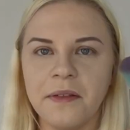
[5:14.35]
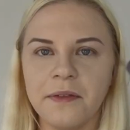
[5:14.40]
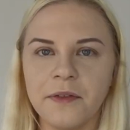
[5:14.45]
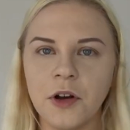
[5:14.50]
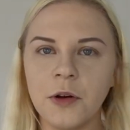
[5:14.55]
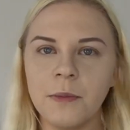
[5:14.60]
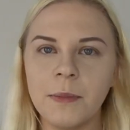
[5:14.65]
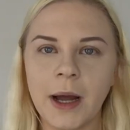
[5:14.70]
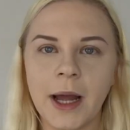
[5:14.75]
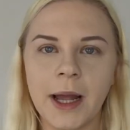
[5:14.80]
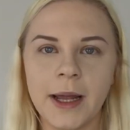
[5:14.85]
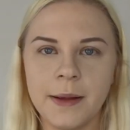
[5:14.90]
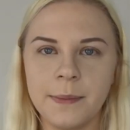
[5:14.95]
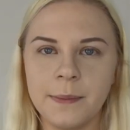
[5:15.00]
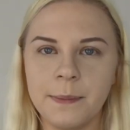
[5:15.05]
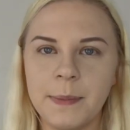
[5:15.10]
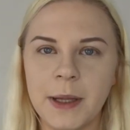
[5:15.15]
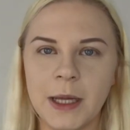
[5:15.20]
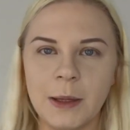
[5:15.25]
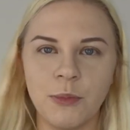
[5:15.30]
I've got my
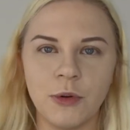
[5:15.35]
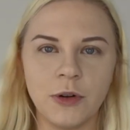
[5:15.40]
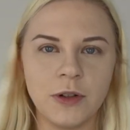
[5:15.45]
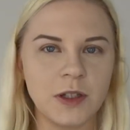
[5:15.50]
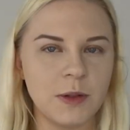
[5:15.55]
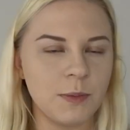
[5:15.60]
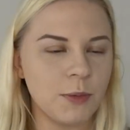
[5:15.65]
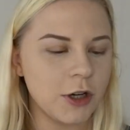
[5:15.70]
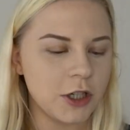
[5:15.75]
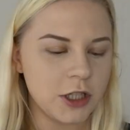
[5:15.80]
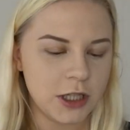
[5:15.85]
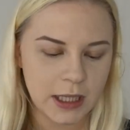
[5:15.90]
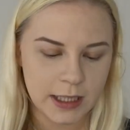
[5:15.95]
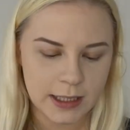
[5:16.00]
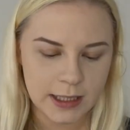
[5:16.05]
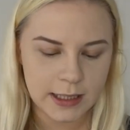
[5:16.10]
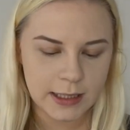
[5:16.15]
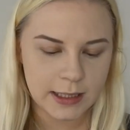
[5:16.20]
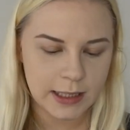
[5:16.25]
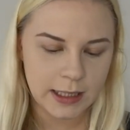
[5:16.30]
big bronzer brush.
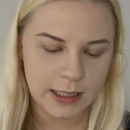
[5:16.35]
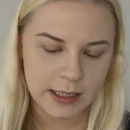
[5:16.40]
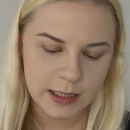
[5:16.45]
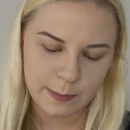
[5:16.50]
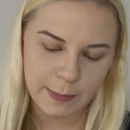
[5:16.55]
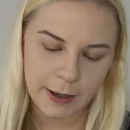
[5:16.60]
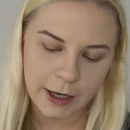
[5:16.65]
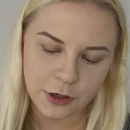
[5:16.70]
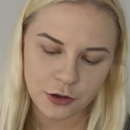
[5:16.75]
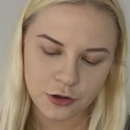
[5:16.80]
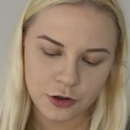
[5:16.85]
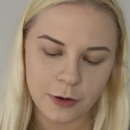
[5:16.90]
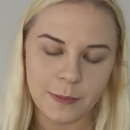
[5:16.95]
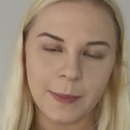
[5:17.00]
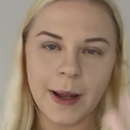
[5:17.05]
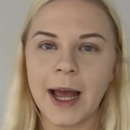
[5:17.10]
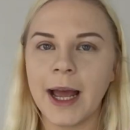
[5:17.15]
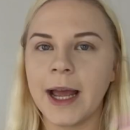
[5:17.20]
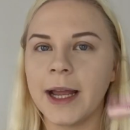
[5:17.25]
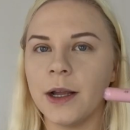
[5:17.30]
This is the Spectrum
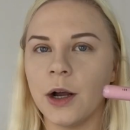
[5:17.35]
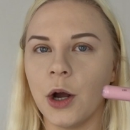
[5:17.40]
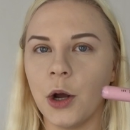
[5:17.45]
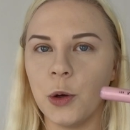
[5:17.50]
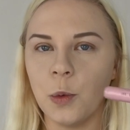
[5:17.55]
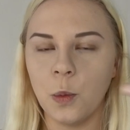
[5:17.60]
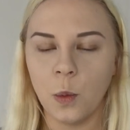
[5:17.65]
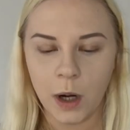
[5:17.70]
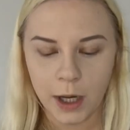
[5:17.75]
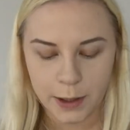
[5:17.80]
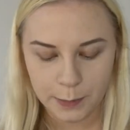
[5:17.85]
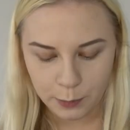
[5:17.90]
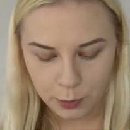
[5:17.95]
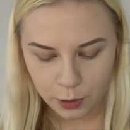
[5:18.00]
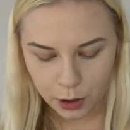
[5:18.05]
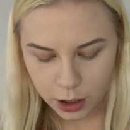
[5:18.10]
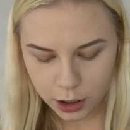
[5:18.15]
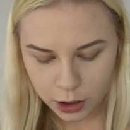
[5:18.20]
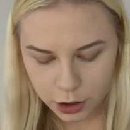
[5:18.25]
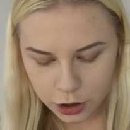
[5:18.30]
AO1
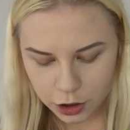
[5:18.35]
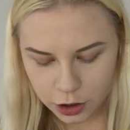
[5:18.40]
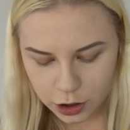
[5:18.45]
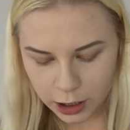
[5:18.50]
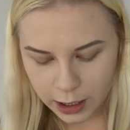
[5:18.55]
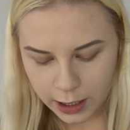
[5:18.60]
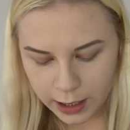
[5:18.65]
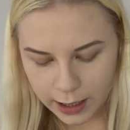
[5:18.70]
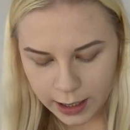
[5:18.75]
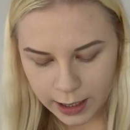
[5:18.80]
brush.